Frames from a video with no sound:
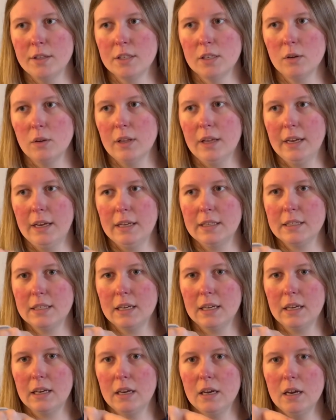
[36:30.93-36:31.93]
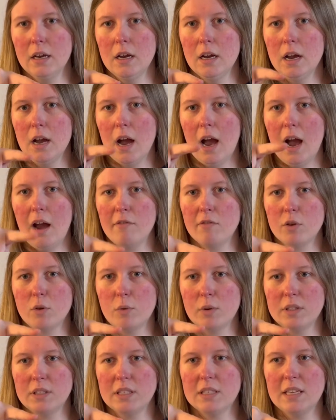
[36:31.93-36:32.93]
So like it's like
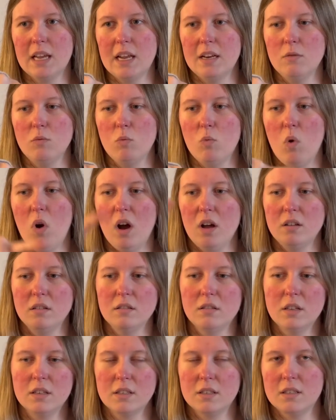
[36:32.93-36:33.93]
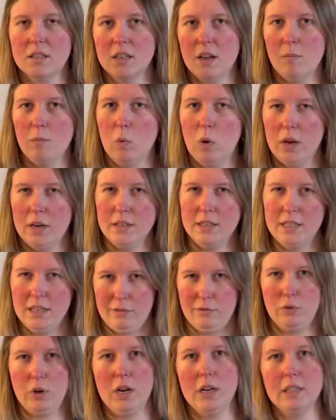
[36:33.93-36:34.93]
everyone sent one to someone
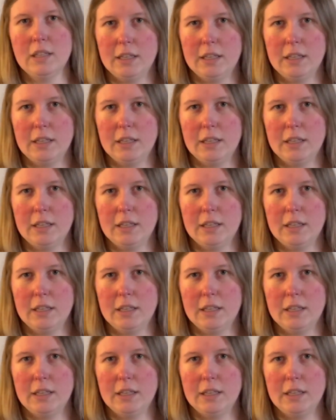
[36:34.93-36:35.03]
different.